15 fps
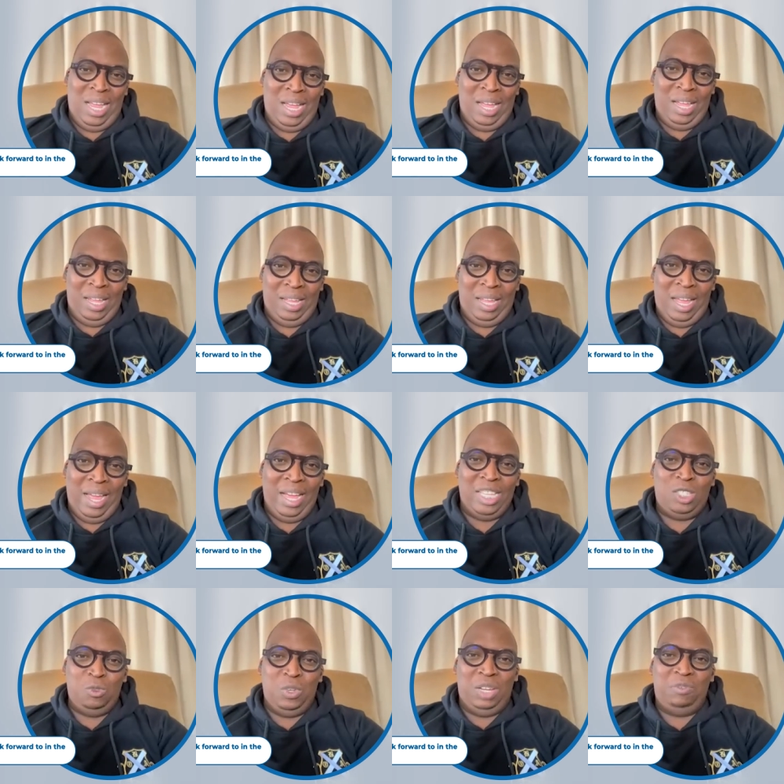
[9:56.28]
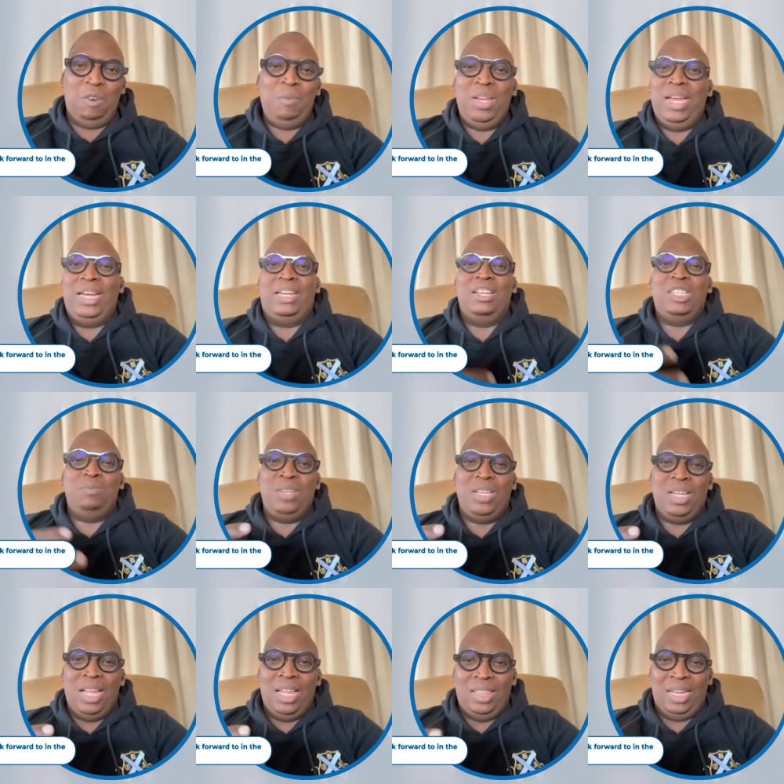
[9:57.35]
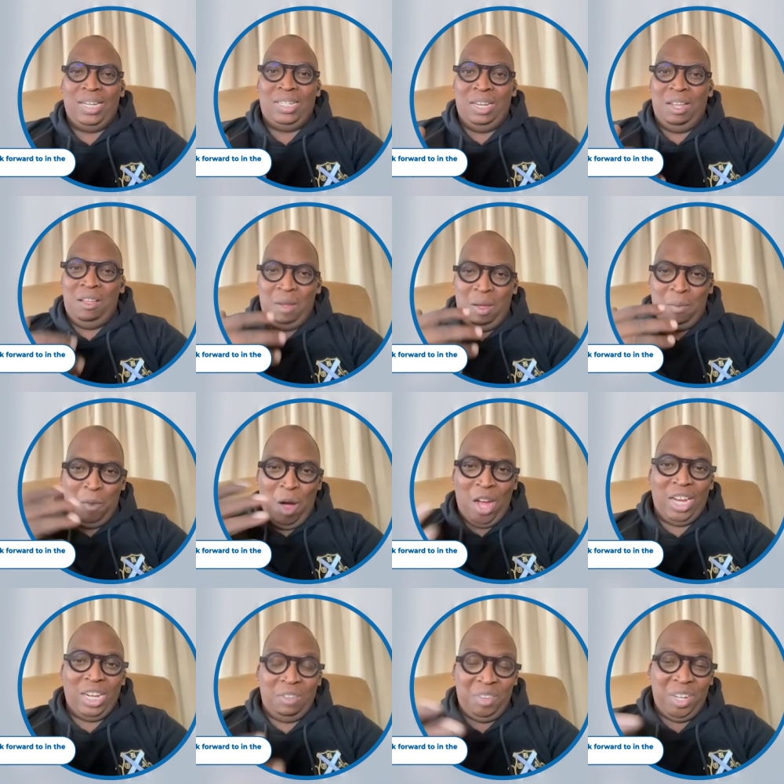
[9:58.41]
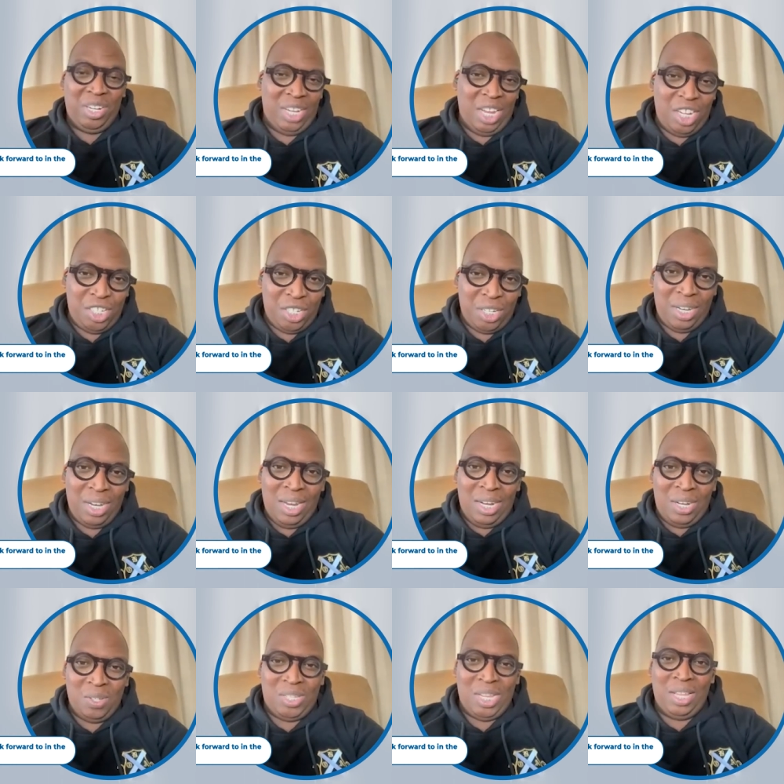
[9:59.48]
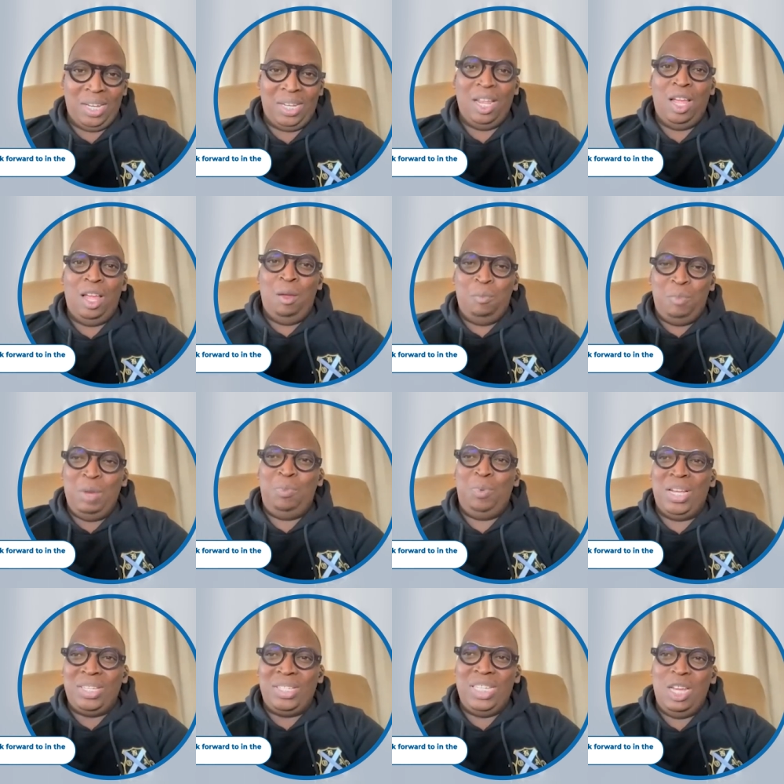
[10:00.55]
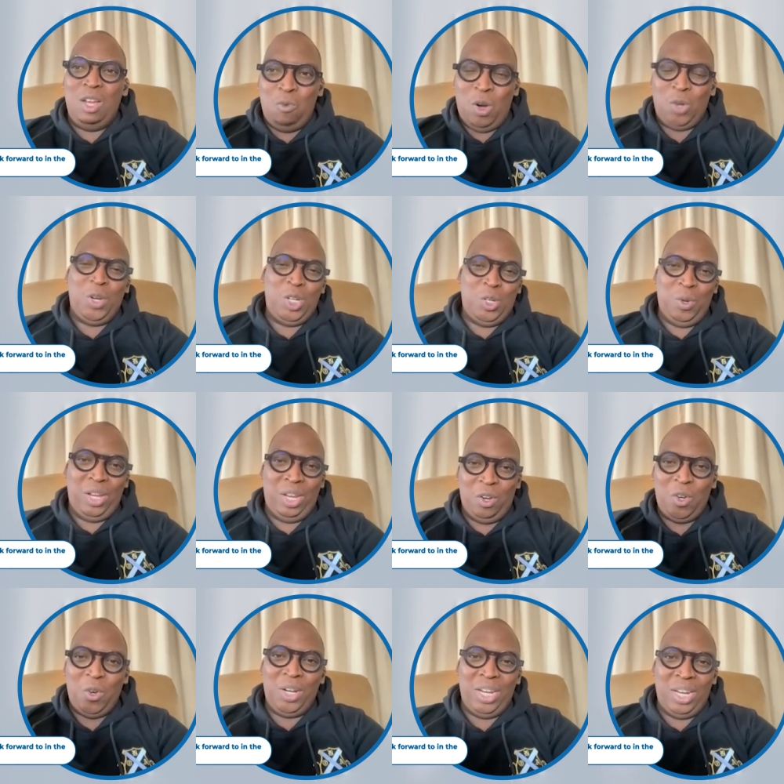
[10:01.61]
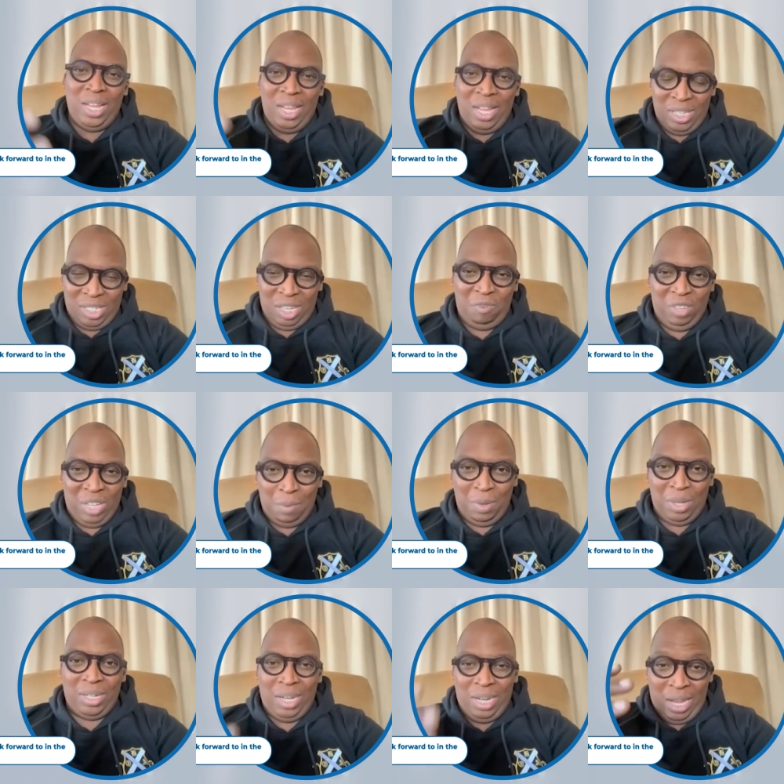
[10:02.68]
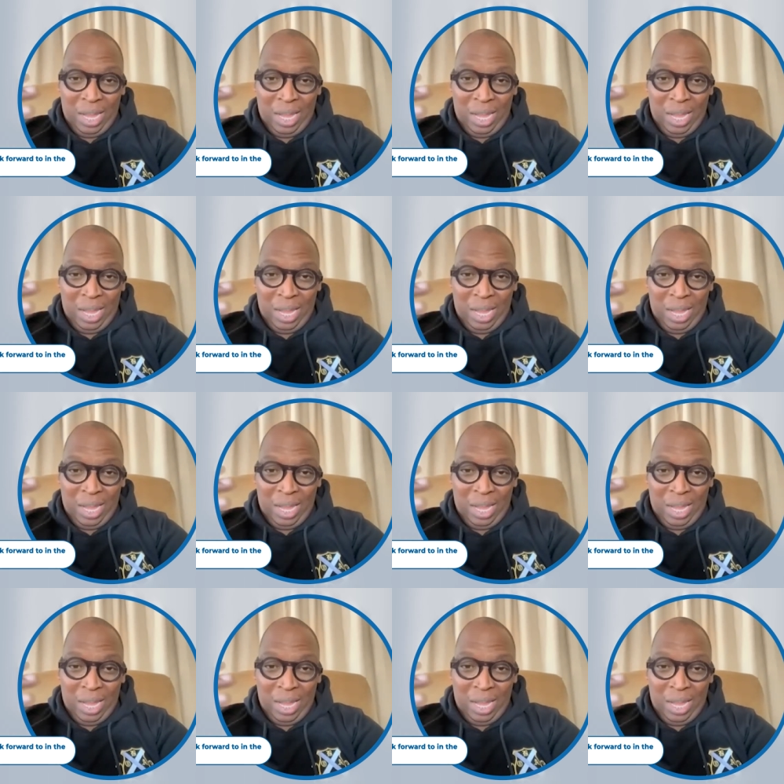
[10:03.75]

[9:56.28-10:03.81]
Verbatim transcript: Edsweek. For me, it gives me that market validation to say that people are seeing what we're doing, not only in South Africa, but